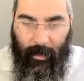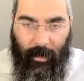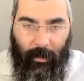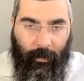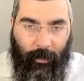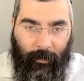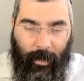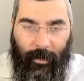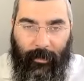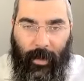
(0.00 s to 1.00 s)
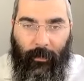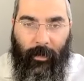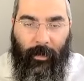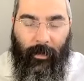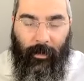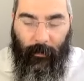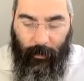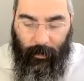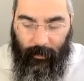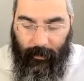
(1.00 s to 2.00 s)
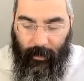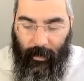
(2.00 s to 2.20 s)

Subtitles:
meaning all of us and everything in the world.